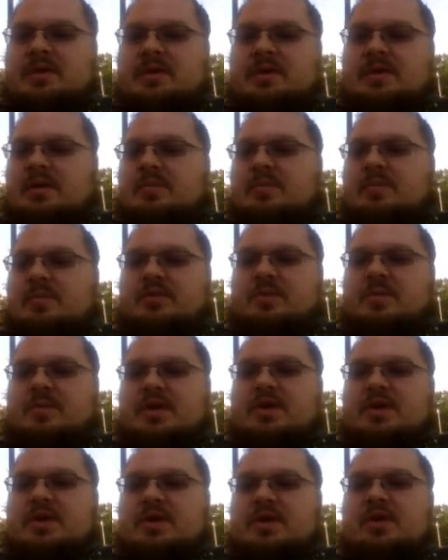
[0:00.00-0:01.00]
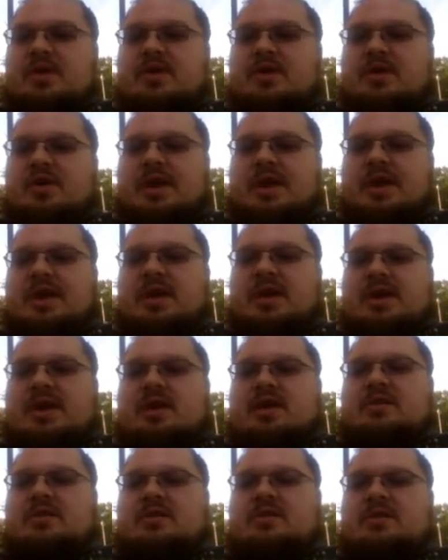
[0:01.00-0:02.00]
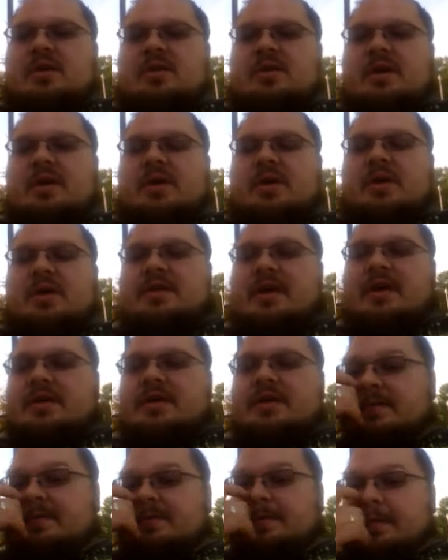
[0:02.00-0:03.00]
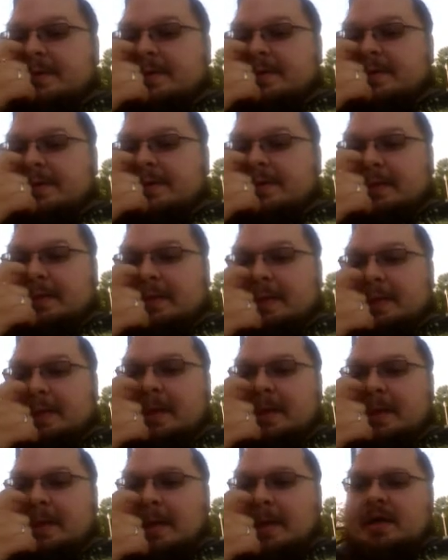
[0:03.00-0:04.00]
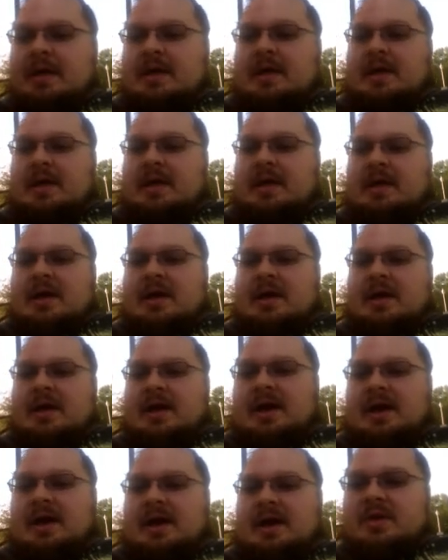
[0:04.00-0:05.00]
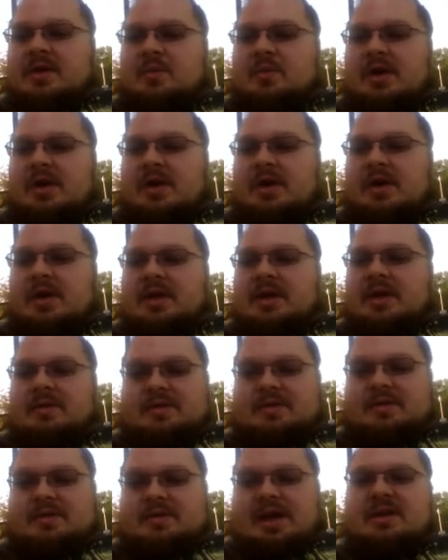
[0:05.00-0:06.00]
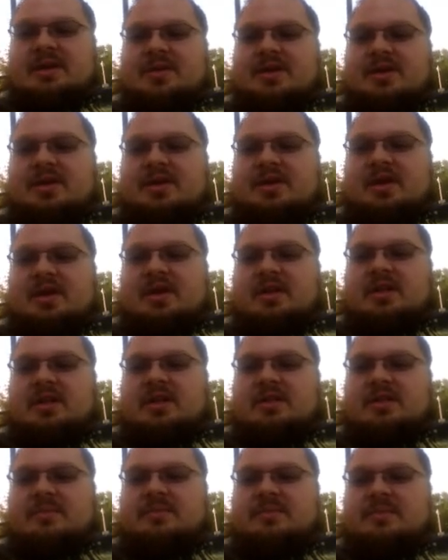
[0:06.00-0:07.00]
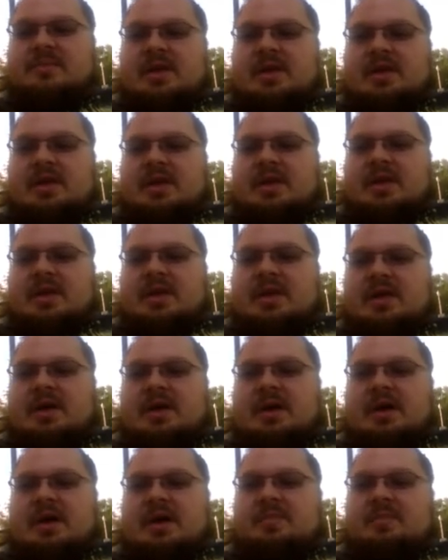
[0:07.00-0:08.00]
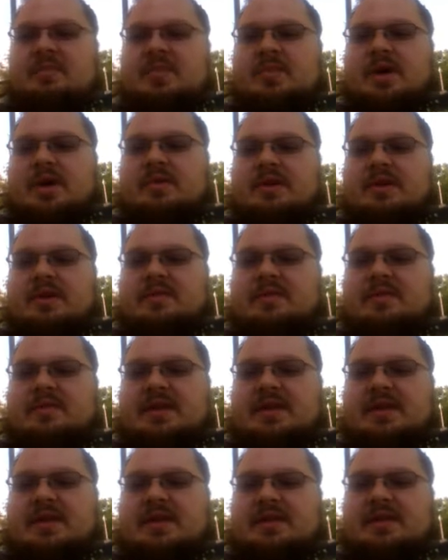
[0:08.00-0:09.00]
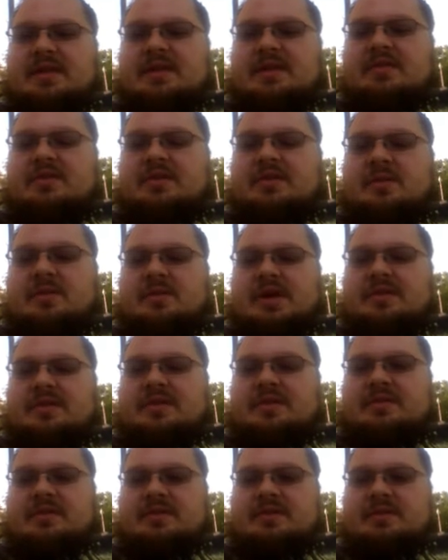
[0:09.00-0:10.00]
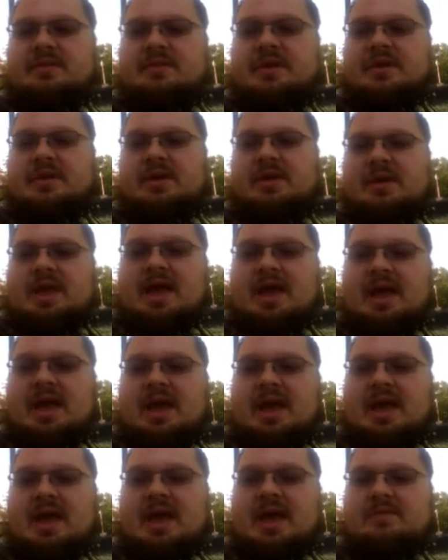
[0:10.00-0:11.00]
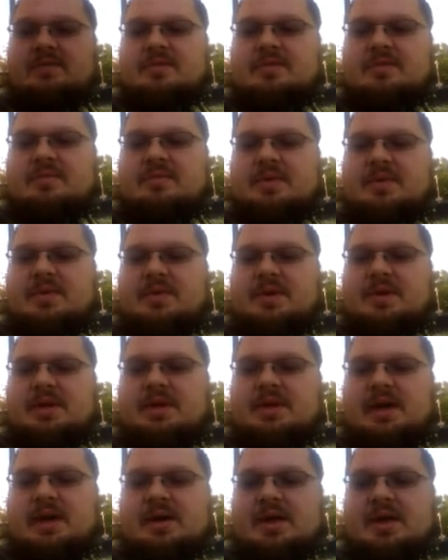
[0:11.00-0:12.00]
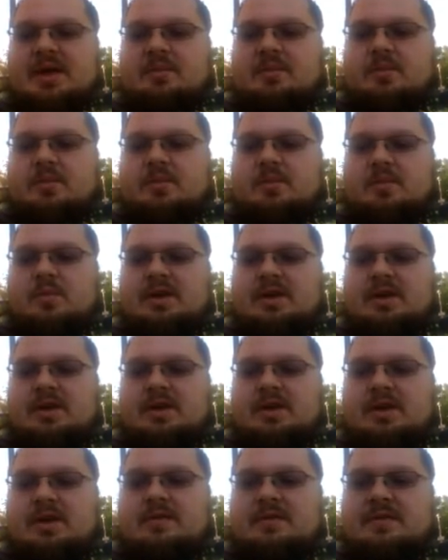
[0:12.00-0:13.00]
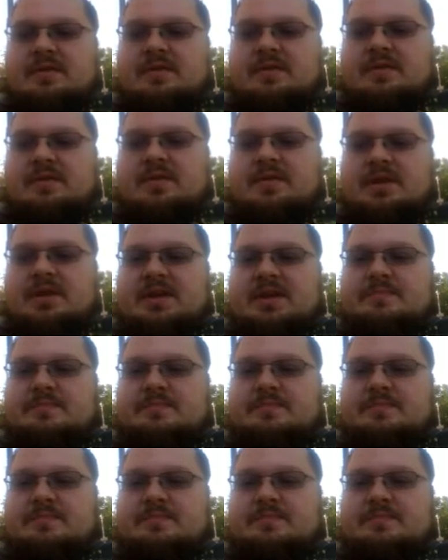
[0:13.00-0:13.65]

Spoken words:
make this reoccurring. So it'll start on the 14th. It's not going to be all day. Margaret has said that she wants to have this be at 1:50